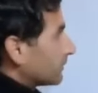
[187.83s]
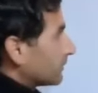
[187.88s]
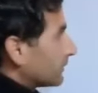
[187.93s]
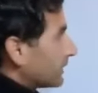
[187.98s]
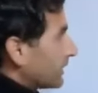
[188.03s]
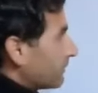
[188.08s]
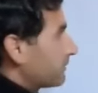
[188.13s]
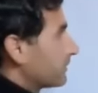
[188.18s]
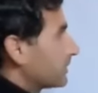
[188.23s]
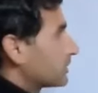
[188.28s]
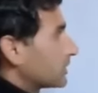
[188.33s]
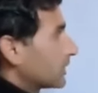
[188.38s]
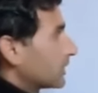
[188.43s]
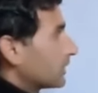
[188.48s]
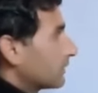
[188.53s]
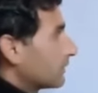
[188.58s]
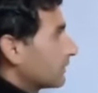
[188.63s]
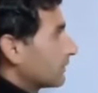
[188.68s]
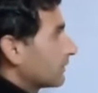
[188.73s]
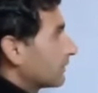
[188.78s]

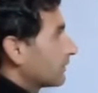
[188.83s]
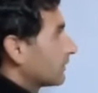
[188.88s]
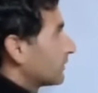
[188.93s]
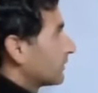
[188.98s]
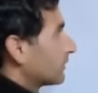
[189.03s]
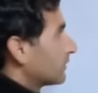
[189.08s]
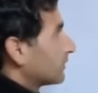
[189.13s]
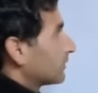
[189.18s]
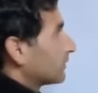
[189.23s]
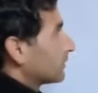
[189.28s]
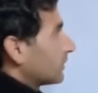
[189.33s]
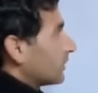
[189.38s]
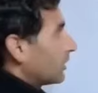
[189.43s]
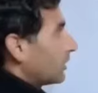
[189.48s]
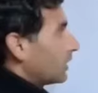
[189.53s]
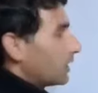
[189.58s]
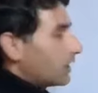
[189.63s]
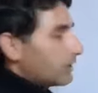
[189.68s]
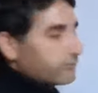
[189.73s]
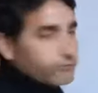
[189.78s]
definition
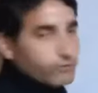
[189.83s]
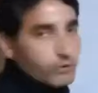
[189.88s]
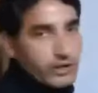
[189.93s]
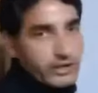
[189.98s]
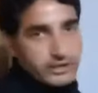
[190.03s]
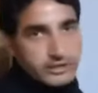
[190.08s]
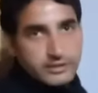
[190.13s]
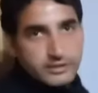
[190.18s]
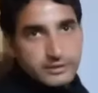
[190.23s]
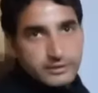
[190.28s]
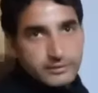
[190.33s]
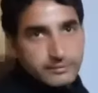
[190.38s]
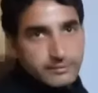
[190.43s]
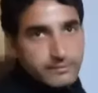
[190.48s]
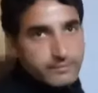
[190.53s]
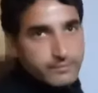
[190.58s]
of voice.